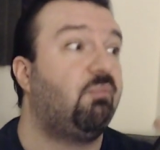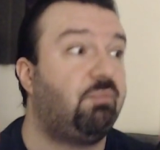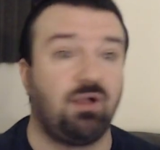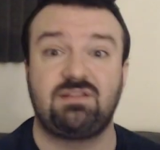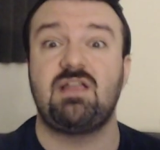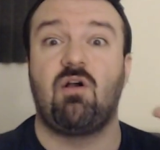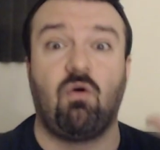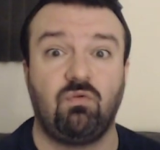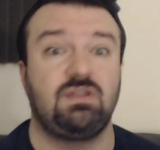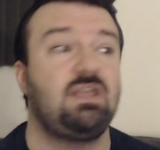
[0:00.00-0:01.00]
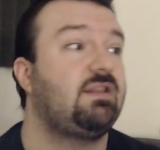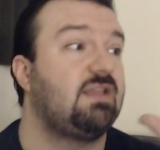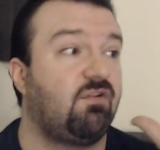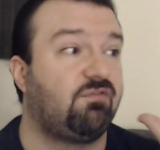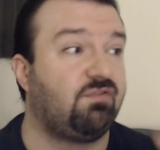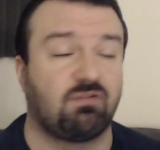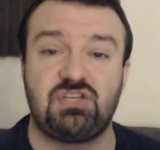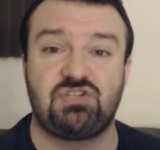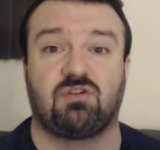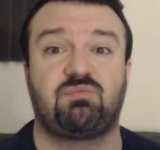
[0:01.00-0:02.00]
But they only did a very
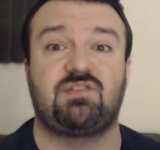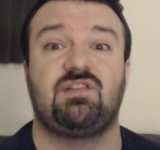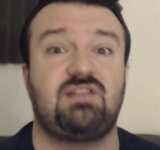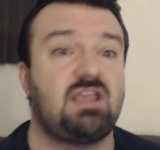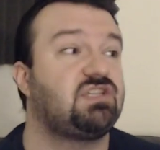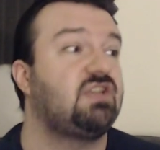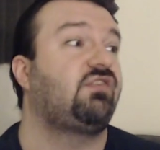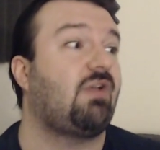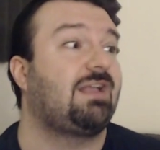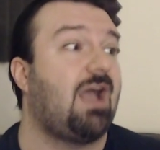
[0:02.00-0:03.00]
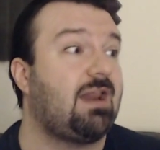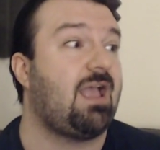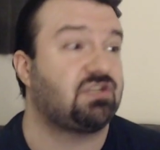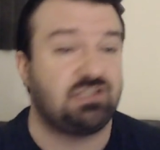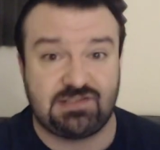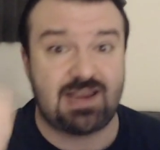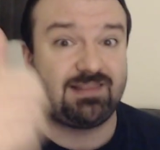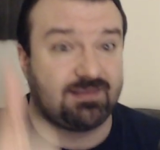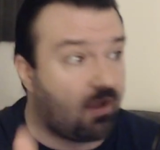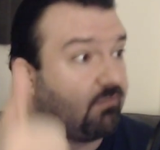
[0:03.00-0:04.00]
short presentation, so I got to actually say
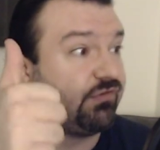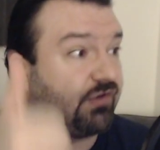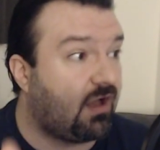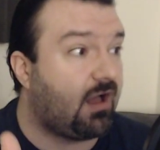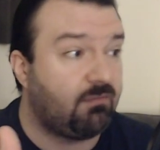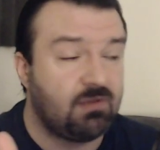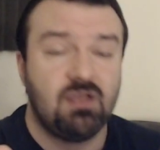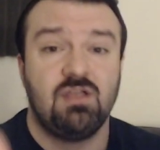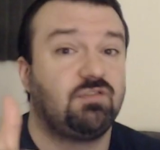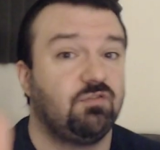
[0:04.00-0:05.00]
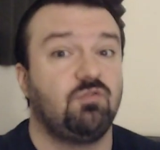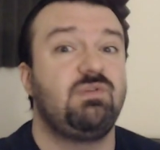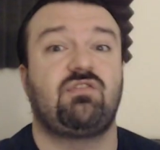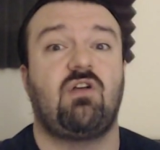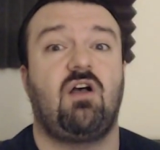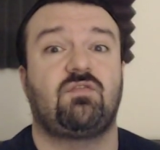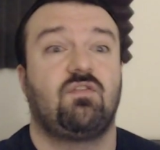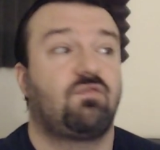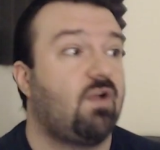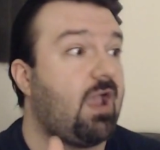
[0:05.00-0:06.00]
thumbs up to Ubisoft
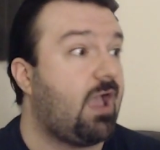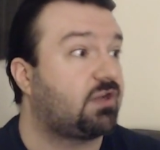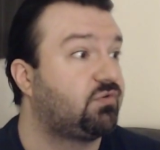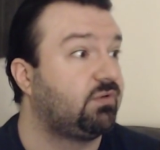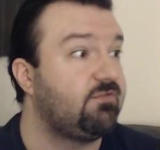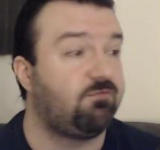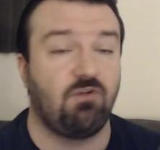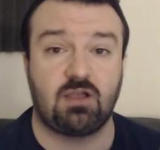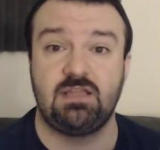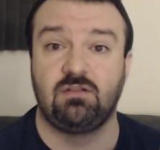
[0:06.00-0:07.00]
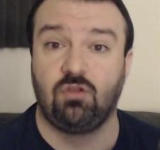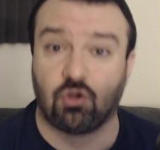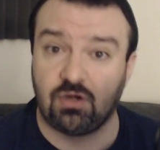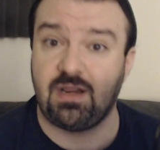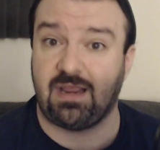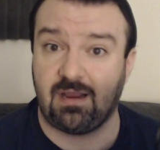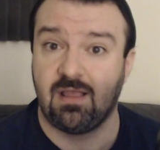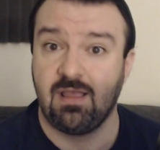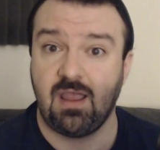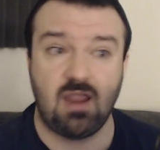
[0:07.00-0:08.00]
for actually fucking learning
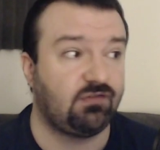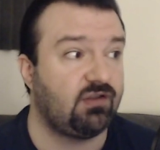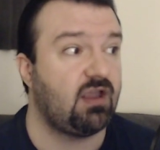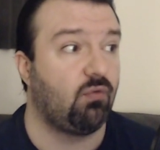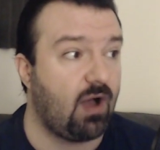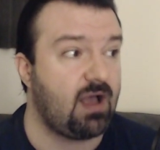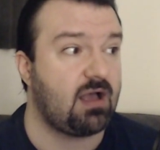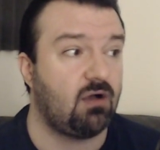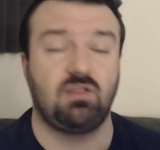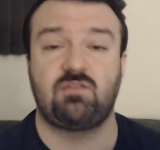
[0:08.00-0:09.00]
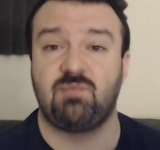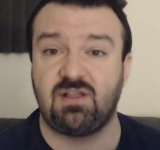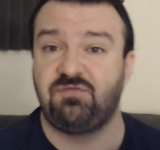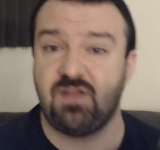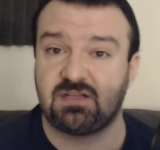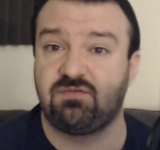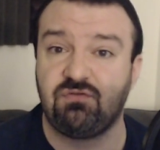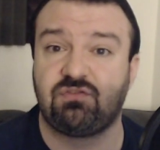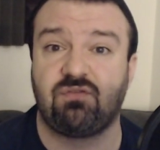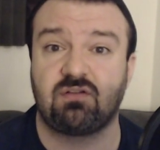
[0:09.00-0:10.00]
and saying, wow, let's make effective
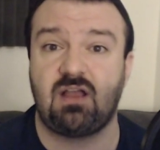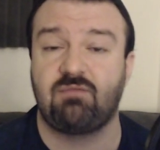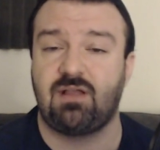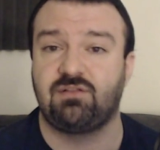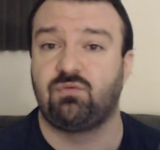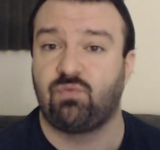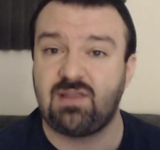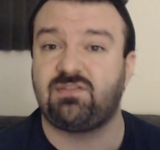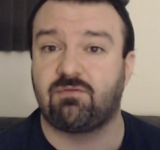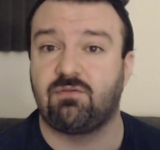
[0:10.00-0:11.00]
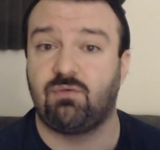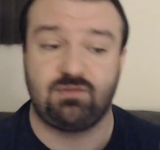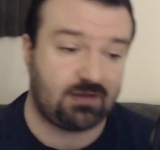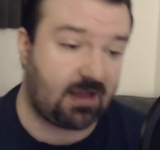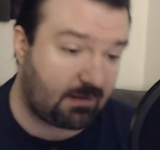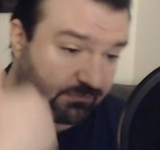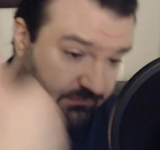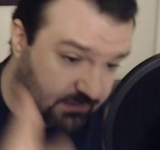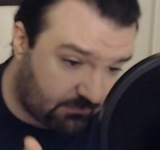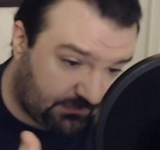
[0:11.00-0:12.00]
use of our time rather than waste everyone's time. So
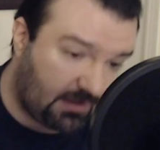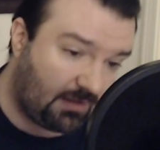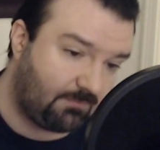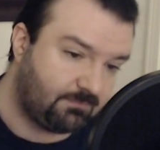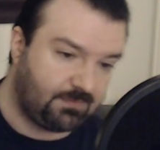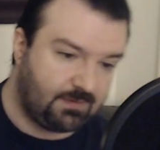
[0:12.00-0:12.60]
thumbs up.